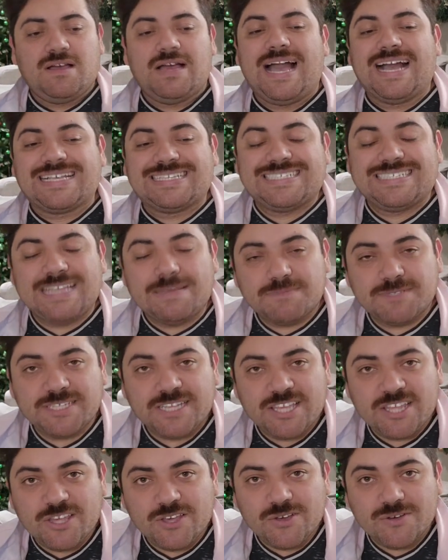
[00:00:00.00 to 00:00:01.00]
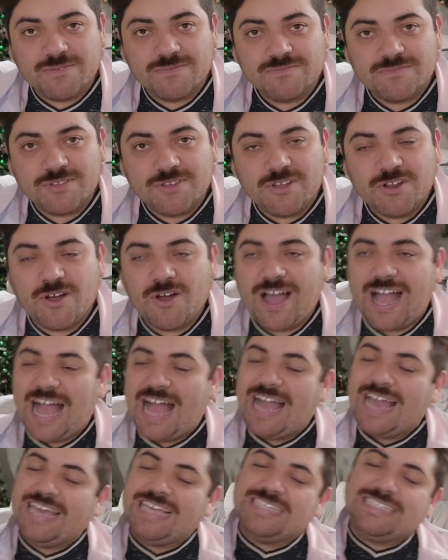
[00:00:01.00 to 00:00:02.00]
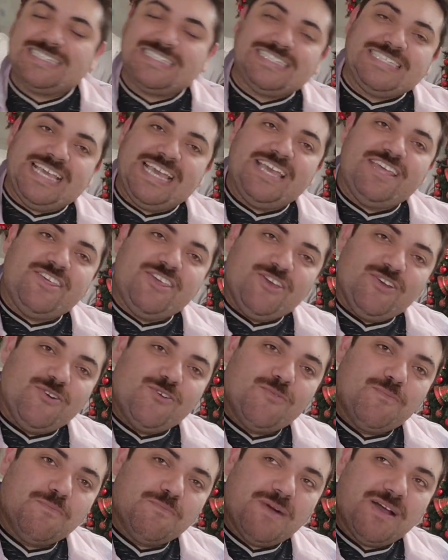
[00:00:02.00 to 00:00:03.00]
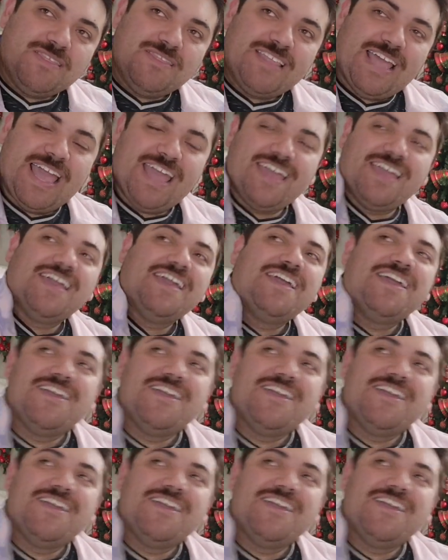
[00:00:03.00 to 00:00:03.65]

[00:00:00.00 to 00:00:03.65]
accepting you. You know, I see you Monday.